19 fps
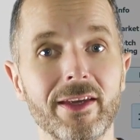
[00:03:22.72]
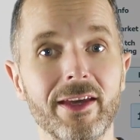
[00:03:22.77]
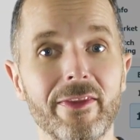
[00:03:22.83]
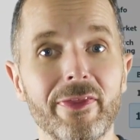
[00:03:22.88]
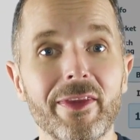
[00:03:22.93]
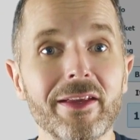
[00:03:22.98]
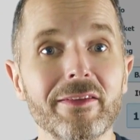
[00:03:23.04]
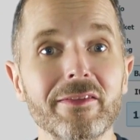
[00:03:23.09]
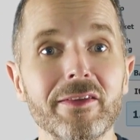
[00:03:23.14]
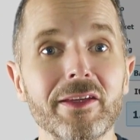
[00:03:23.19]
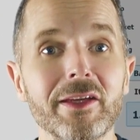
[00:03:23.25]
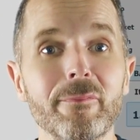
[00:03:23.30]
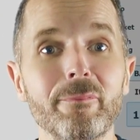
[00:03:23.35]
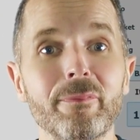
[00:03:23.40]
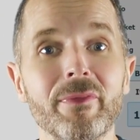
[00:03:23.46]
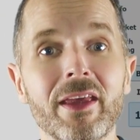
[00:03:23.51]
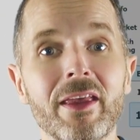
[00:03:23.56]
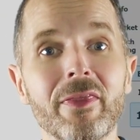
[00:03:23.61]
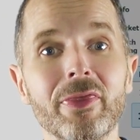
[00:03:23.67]
And that's it,
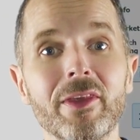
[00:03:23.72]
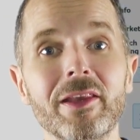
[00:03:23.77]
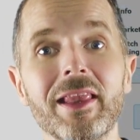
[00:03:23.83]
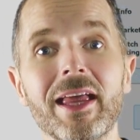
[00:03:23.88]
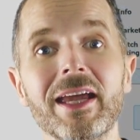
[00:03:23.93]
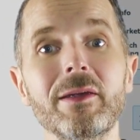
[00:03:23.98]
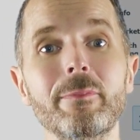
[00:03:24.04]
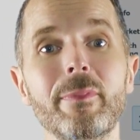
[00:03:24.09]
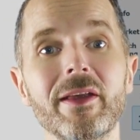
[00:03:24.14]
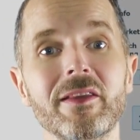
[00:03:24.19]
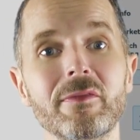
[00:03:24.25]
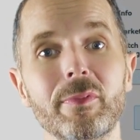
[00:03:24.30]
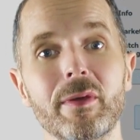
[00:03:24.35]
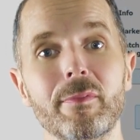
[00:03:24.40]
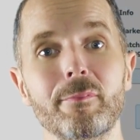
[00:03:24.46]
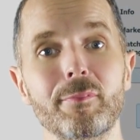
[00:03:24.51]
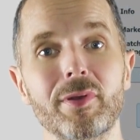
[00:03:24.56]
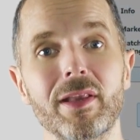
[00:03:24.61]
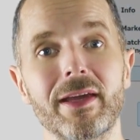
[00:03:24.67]
the lay bet's
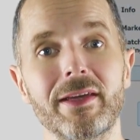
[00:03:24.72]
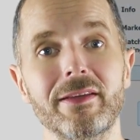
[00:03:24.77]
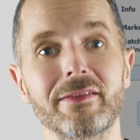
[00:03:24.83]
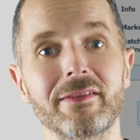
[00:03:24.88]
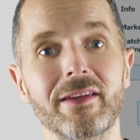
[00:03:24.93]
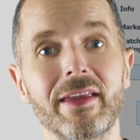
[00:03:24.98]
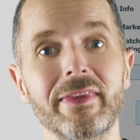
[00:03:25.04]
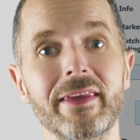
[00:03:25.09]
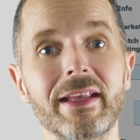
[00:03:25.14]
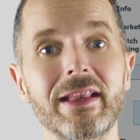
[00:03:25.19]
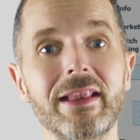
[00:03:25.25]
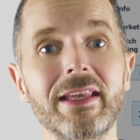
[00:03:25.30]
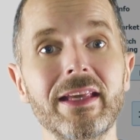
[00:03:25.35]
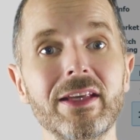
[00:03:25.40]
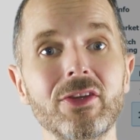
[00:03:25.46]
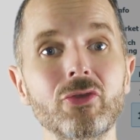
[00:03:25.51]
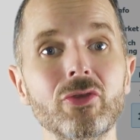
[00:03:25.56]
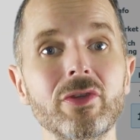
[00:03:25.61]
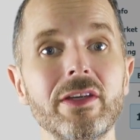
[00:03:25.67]
been placed and it
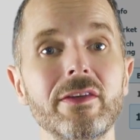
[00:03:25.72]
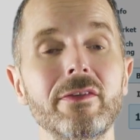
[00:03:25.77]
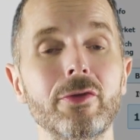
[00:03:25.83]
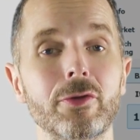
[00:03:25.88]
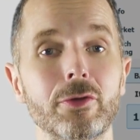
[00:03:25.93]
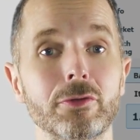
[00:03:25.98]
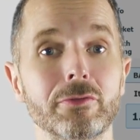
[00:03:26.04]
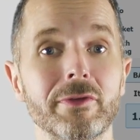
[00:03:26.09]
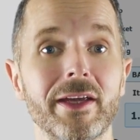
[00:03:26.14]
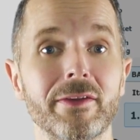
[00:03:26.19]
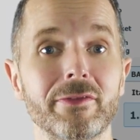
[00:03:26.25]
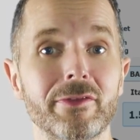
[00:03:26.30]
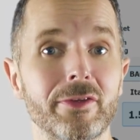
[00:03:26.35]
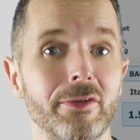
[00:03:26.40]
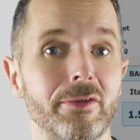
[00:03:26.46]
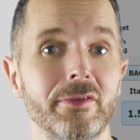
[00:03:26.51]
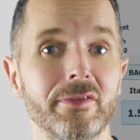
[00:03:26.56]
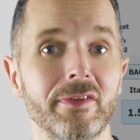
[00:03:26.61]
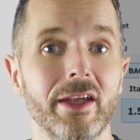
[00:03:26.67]
literally took around
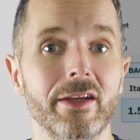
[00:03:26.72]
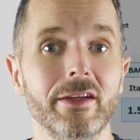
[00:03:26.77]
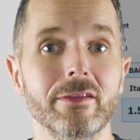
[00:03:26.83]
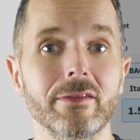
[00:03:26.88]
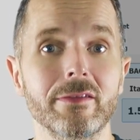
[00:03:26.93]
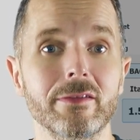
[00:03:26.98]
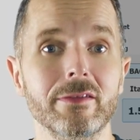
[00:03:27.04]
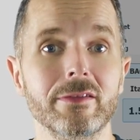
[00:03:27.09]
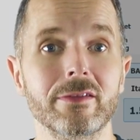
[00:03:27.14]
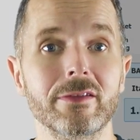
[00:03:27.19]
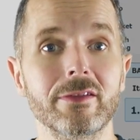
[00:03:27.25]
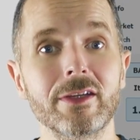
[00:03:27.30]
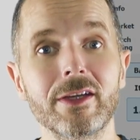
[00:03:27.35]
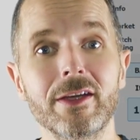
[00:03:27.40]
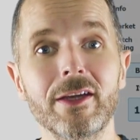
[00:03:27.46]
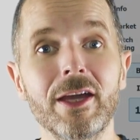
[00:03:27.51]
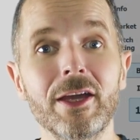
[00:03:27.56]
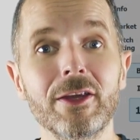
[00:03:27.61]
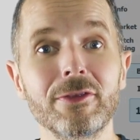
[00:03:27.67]
2 seconds.
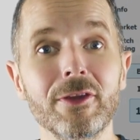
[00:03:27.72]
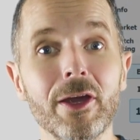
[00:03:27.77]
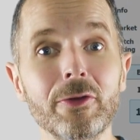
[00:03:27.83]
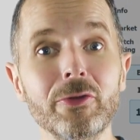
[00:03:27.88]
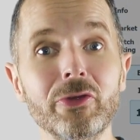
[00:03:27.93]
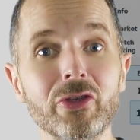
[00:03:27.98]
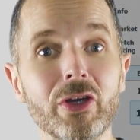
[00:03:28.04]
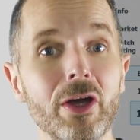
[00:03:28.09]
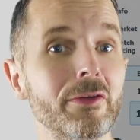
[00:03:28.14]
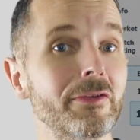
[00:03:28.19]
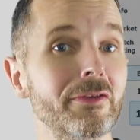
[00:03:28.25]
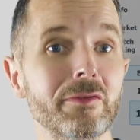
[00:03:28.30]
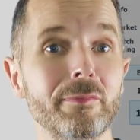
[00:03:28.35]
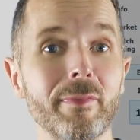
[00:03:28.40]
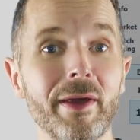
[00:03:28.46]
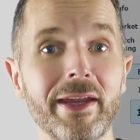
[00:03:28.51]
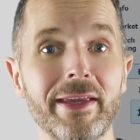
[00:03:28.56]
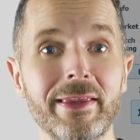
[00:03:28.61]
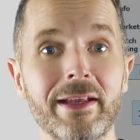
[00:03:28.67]
No chance of
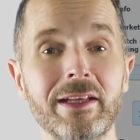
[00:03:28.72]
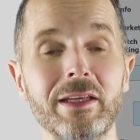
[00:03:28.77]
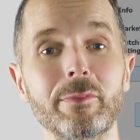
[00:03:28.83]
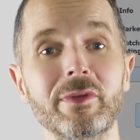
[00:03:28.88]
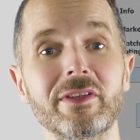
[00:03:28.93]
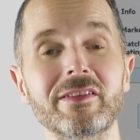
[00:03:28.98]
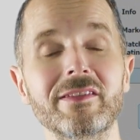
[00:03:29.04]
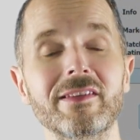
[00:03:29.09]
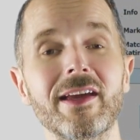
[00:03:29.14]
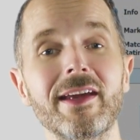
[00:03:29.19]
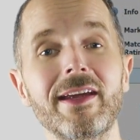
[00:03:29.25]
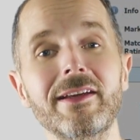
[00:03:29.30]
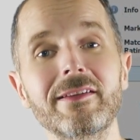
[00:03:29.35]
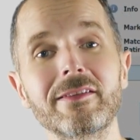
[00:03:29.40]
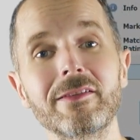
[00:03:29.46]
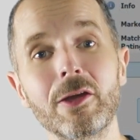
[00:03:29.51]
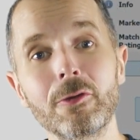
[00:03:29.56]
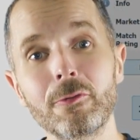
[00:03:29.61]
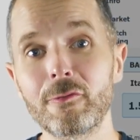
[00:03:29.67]
making any
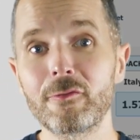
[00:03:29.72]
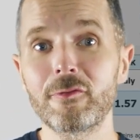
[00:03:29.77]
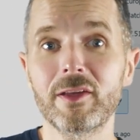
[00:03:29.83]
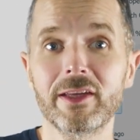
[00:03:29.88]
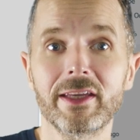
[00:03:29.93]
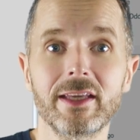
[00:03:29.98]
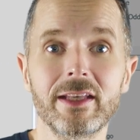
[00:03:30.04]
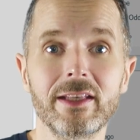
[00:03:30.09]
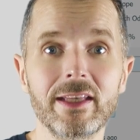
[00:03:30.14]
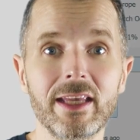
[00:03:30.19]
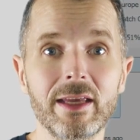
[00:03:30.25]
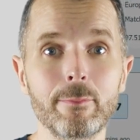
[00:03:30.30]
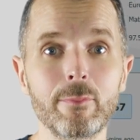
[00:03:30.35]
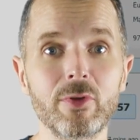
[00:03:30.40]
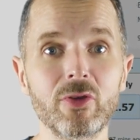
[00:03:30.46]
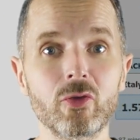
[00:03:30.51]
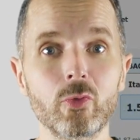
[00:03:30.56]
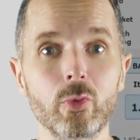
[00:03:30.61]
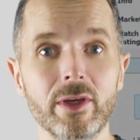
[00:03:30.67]
mistakes, no flicking in
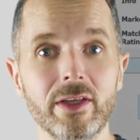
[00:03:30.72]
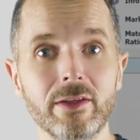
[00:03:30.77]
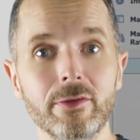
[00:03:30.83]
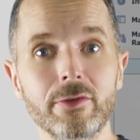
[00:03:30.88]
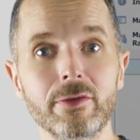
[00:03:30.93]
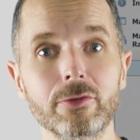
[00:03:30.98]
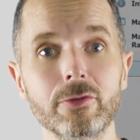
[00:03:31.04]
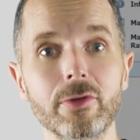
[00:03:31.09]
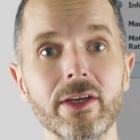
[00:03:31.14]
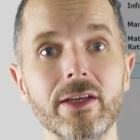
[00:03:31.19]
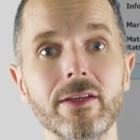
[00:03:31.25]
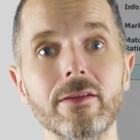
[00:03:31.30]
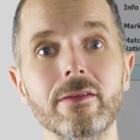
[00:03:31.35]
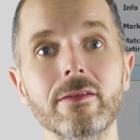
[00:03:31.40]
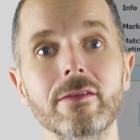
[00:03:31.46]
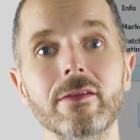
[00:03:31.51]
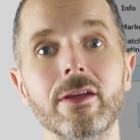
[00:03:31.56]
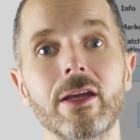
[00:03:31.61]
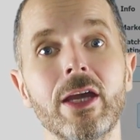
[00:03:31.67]
between
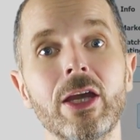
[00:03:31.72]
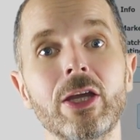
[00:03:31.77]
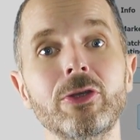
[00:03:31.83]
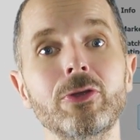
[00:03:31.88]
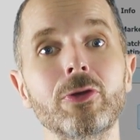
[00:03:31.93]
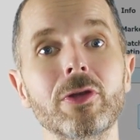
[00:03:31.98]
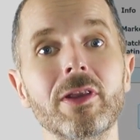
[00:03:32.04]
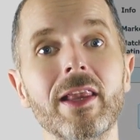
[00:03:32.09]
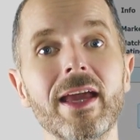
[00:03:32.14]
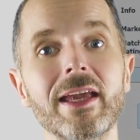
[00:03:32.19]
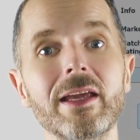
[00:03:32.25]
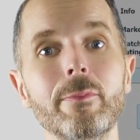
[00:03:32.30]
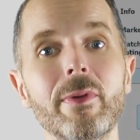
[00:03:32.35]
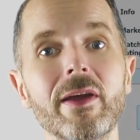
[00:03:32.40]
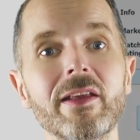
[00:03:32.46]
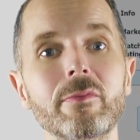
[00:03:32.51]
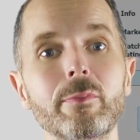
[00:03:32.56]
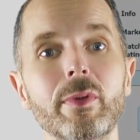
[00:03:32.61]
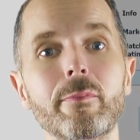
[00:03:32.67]
screens. Your lay
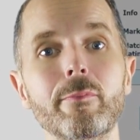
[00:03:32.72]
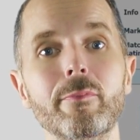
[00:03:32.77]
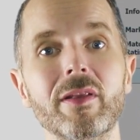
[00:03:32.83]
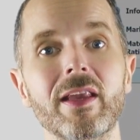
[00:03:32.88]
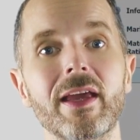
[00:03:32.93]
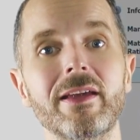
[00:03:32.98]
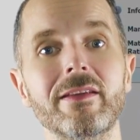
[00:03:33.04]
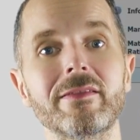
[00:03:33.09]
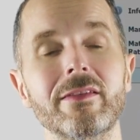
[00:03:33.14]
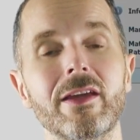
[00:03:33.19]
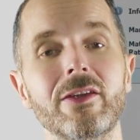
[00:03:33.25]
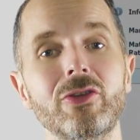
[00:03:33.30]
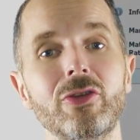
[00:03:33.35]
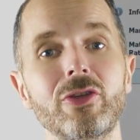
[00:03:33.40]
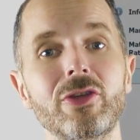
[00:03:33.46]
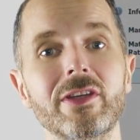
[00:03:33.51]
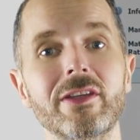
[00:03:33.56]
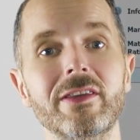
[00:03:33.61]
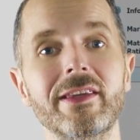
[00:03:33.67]
bet's been placed and
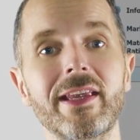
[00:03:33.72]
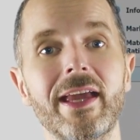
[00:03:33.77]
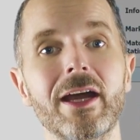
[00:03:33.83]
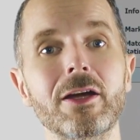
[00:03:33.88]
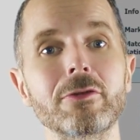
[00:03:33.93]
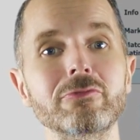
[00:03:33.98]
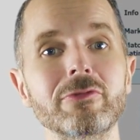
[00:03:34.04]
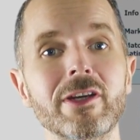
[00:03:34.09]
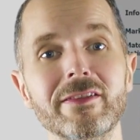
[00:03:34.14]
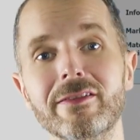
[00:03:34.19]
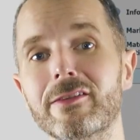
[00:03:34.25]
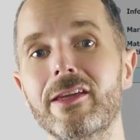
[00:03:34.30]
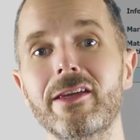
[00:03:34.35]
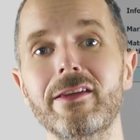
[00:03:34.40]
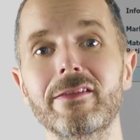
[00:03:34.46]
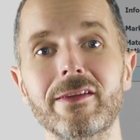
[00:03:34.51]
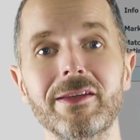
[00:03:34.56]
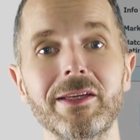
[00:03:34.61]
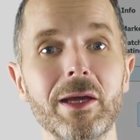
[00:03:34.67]
you can now rest
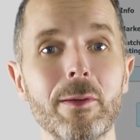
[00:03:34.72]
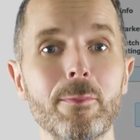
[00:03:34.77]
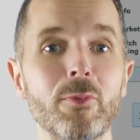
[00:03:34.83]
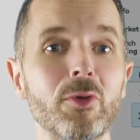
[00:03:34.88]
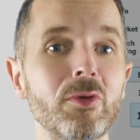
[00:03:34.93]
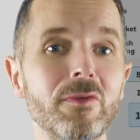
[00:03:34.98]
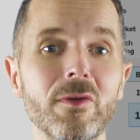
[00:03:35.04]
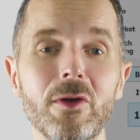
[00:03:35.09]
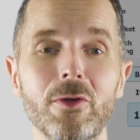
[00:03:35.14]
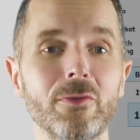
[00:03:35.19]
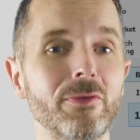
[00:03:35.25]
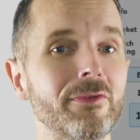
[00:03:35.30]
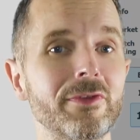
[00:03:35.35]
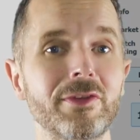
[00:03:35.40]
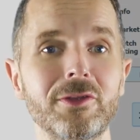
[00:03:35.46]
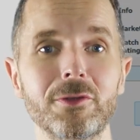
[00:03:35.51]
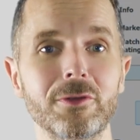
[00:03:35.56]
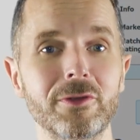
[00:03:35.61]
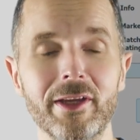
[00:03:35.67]
easy and move on
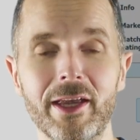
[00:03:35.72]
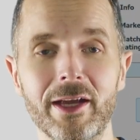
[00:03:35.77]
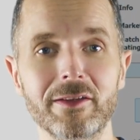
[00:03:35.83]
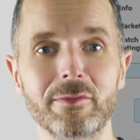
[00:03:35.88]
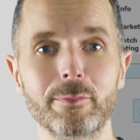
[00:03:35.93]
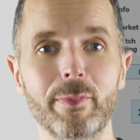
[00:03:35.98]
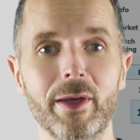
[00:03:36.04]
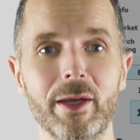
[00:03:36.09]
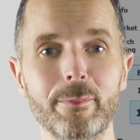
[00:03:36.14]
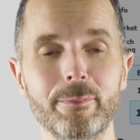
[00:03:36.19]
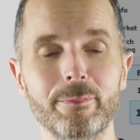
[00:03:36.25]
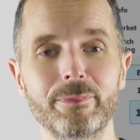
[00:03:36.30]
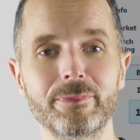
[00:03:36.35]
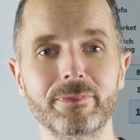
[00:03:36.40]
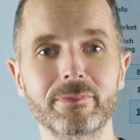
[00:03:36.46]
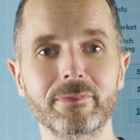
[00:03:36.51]
to your next bet.